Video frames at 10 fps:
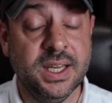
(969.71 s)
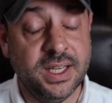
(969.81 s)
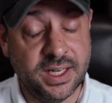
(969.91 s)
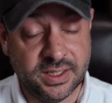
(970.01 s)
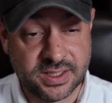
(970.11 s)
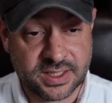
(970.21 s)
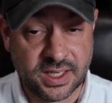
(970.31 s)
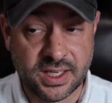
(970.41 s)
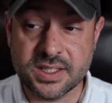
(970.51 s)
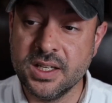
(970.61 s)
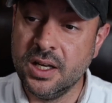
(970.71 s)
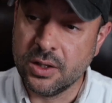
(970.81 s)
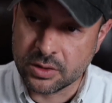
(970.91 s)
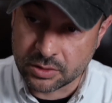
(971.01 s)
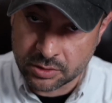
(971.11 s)
and in this case,
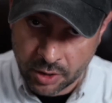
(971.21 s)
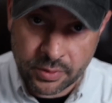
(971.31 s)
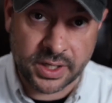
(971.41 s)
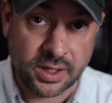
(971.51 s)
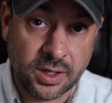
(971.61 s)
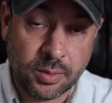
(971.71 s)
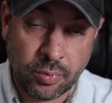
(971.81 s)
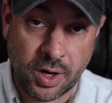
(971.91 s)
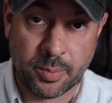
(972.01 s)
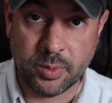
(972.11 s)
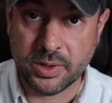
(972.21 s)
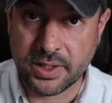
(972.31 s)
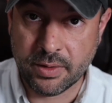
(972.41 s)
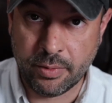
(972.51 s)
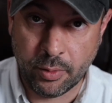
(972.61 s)
loading properly
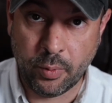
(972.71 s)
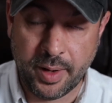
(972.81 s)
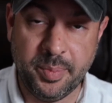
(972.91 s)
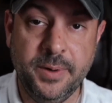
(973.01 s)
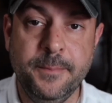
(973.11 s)
the weapon,